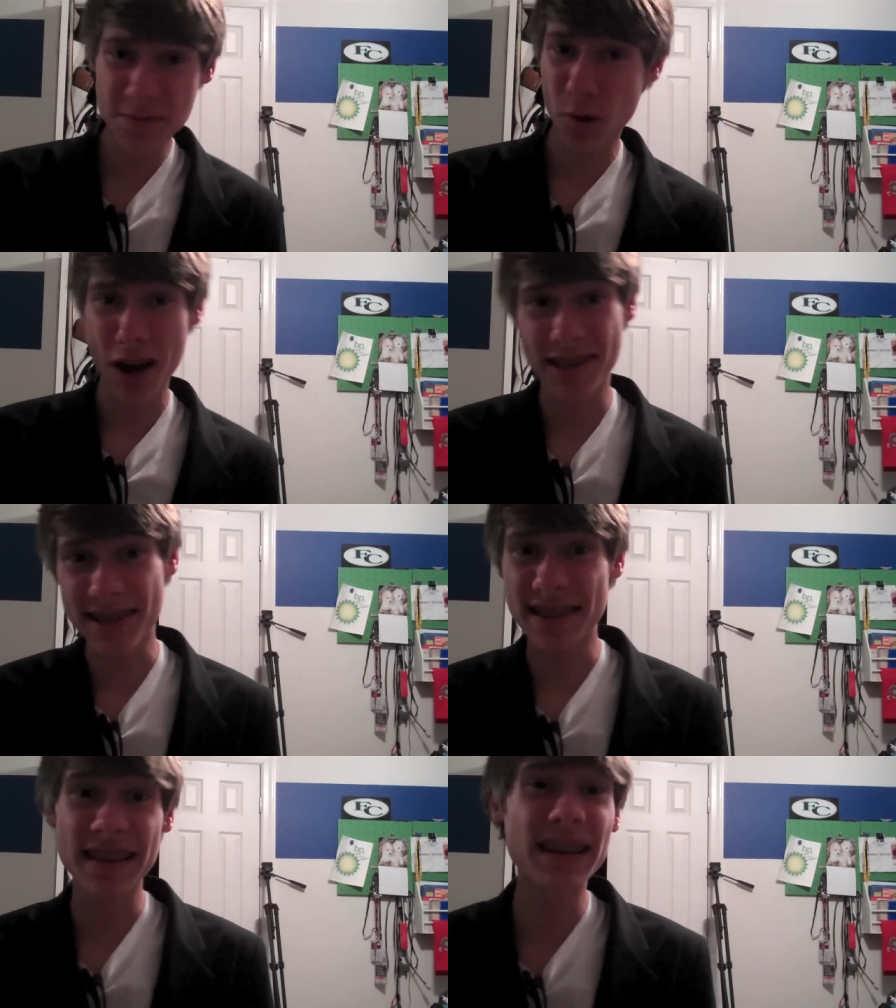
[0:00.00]

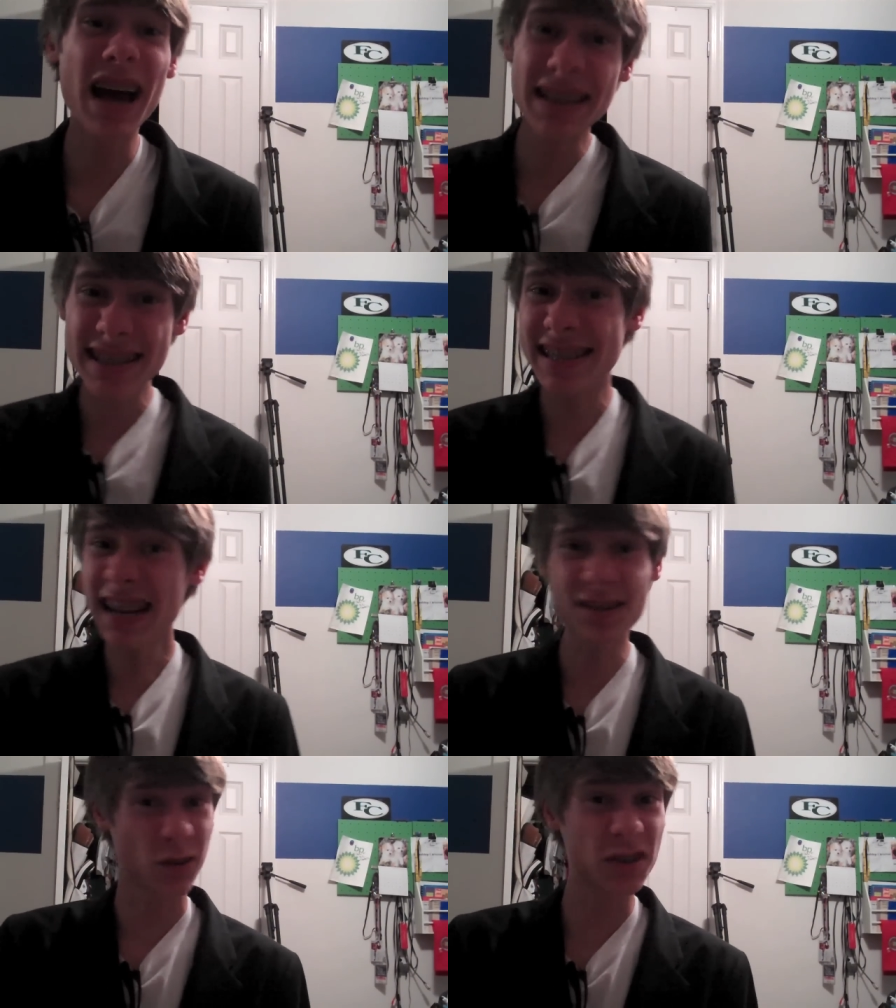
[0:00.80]
prices in the United
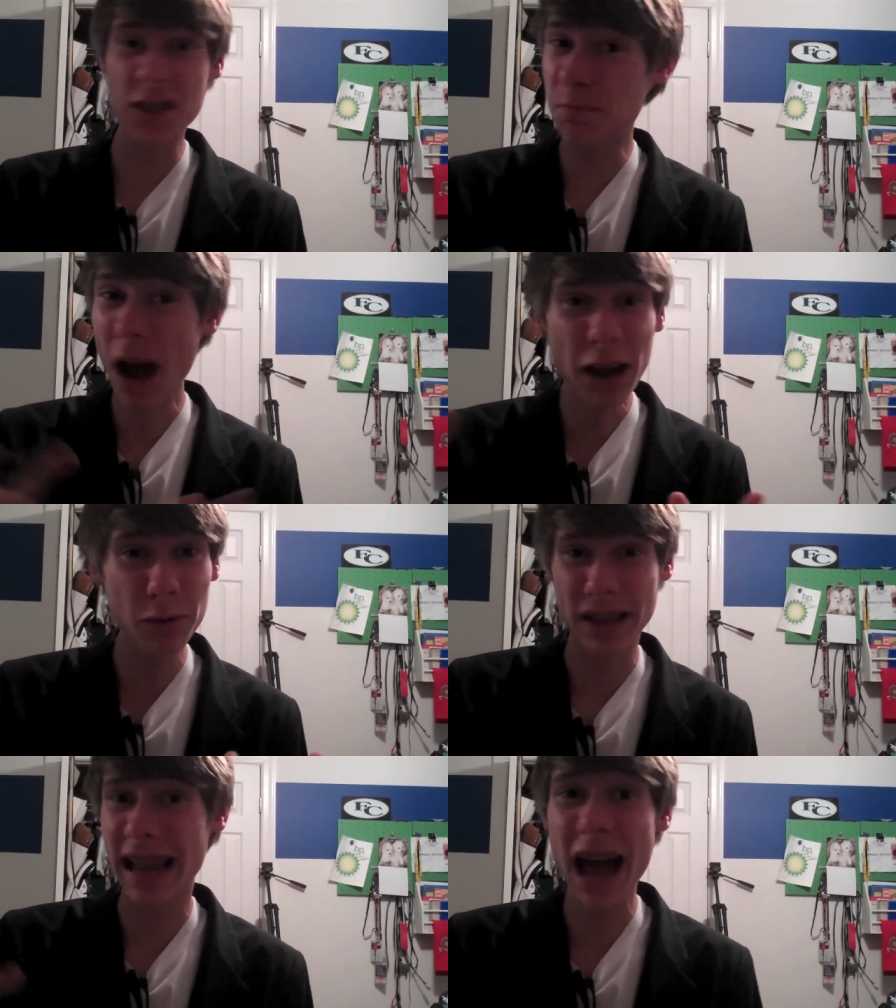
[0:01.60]
States are
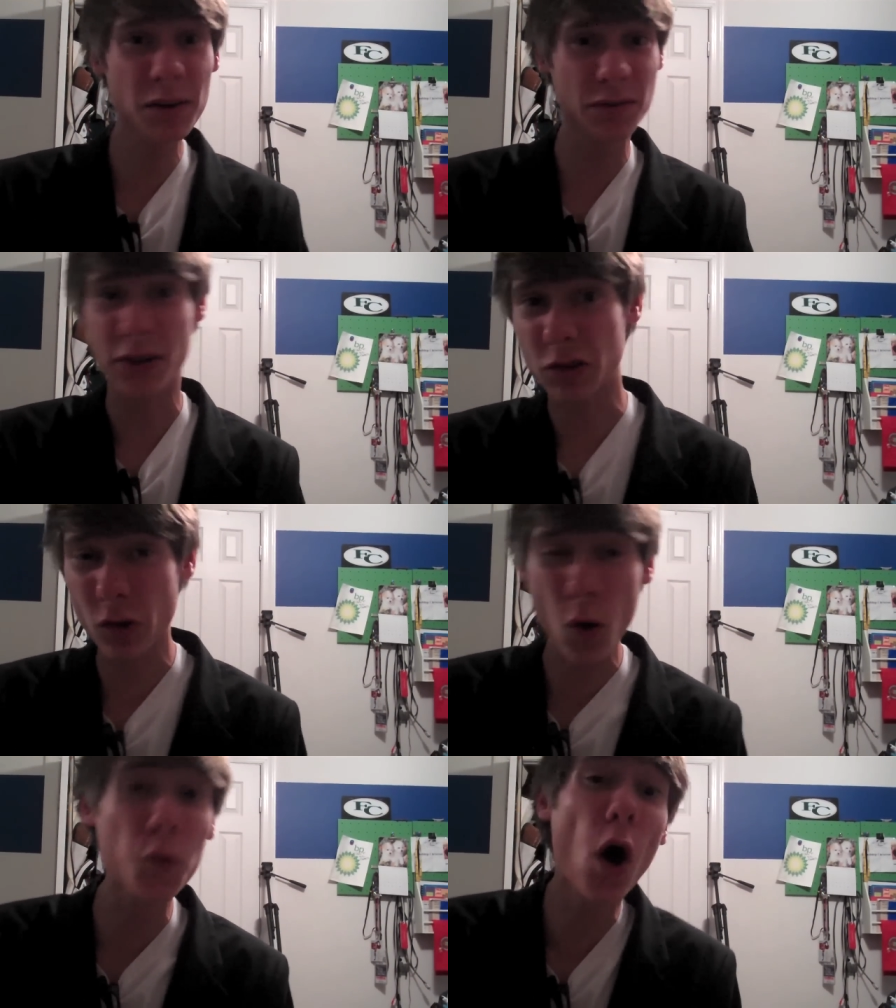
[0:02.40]
spiraling out of
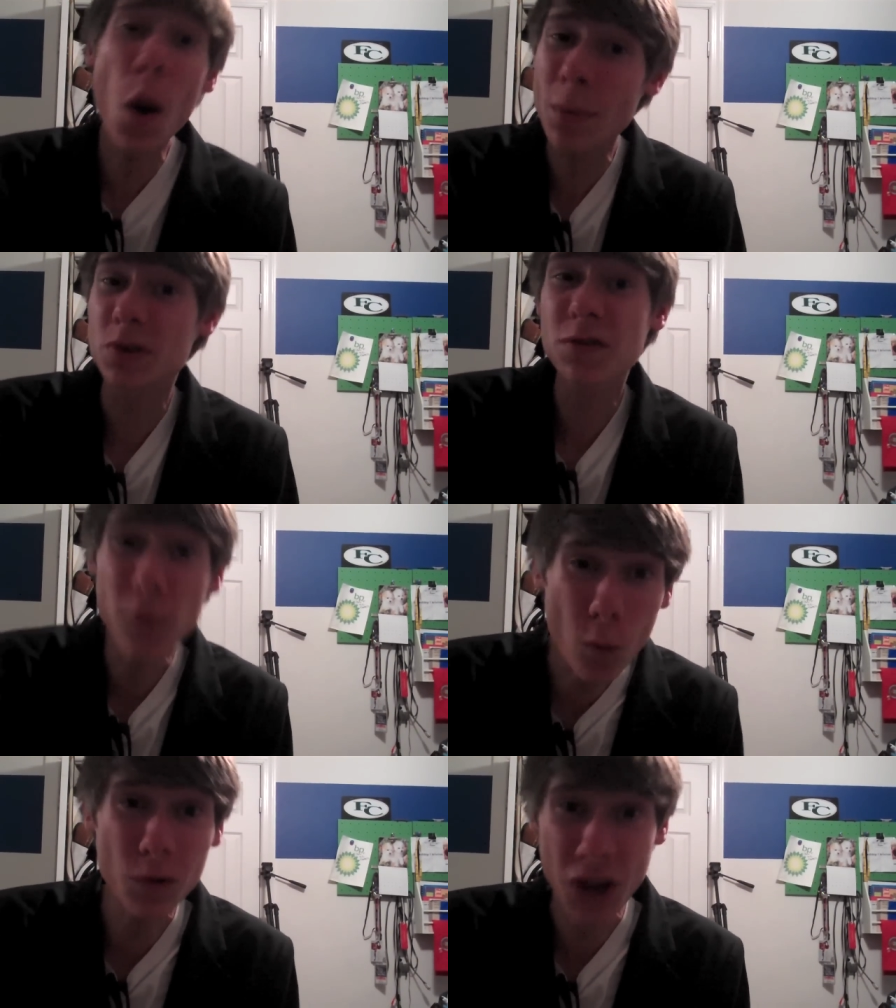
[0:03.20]
control to almost
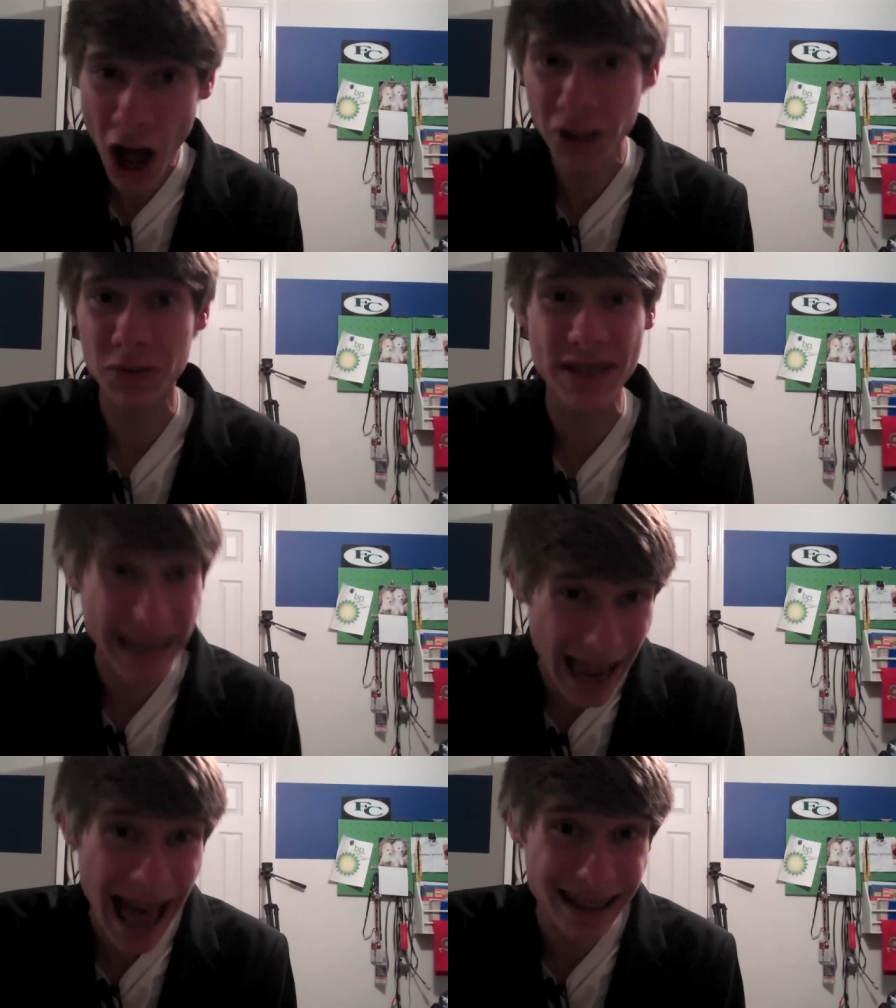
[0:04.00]
$4 a
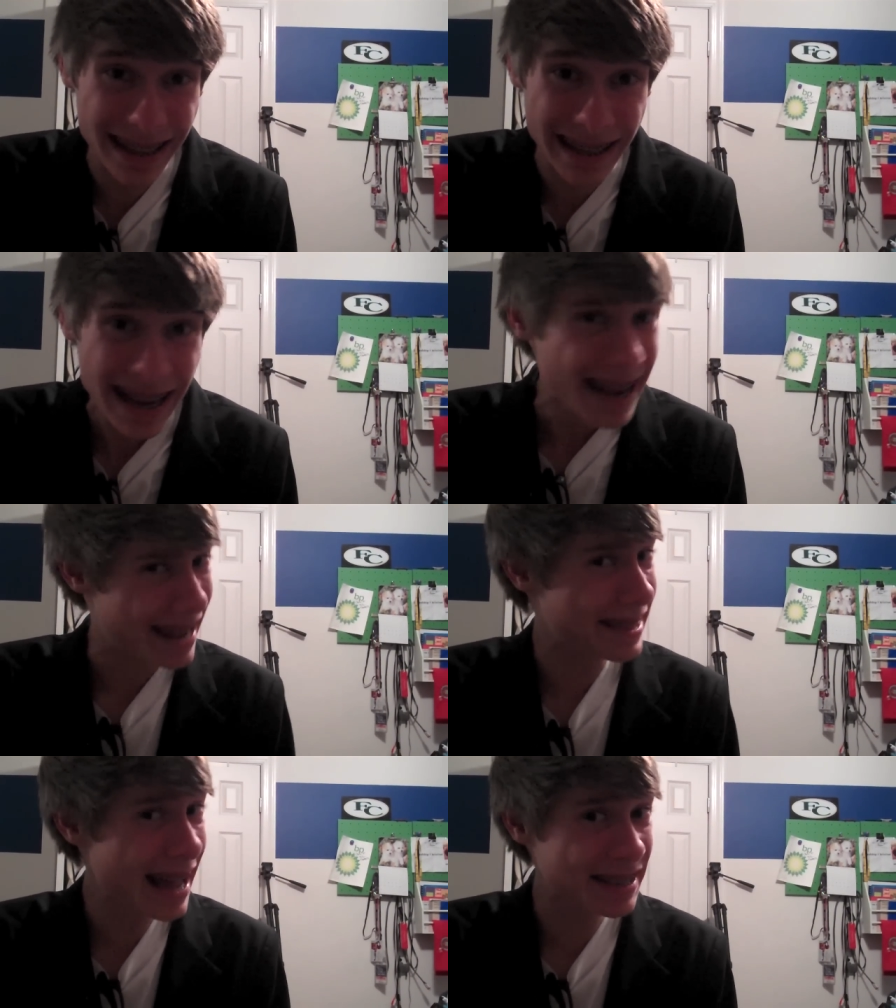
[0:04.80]
gallon.
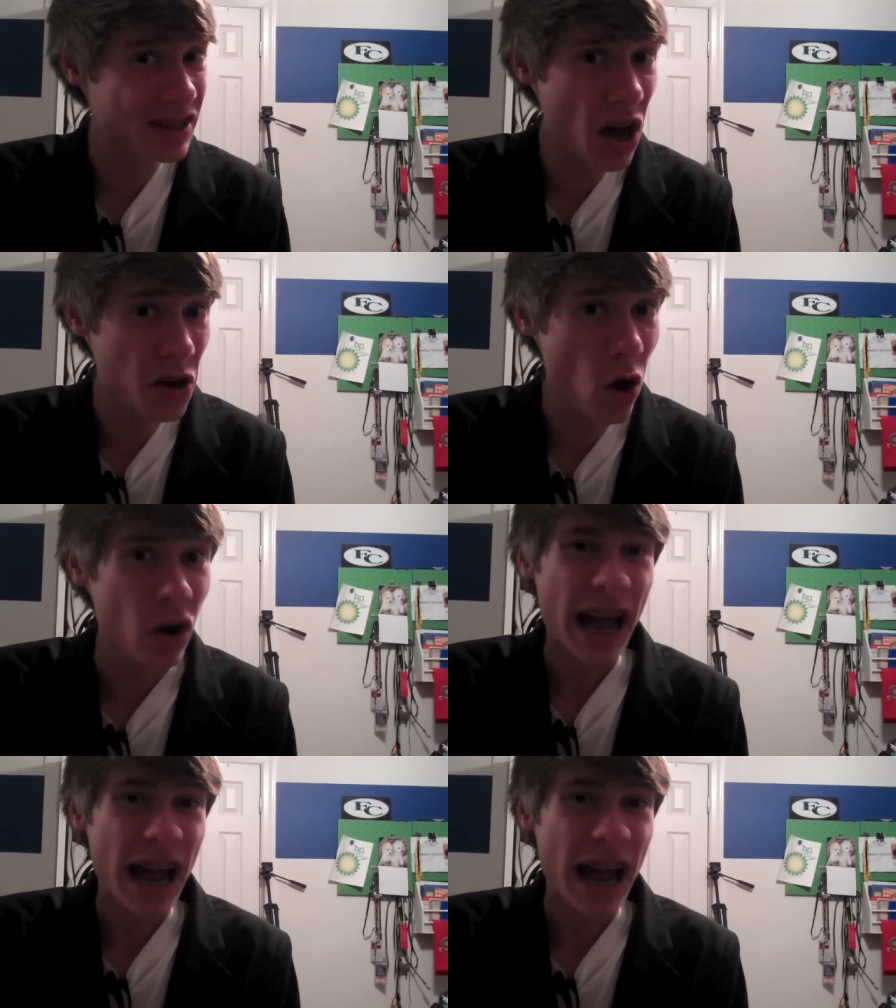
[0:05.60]
And that's not all.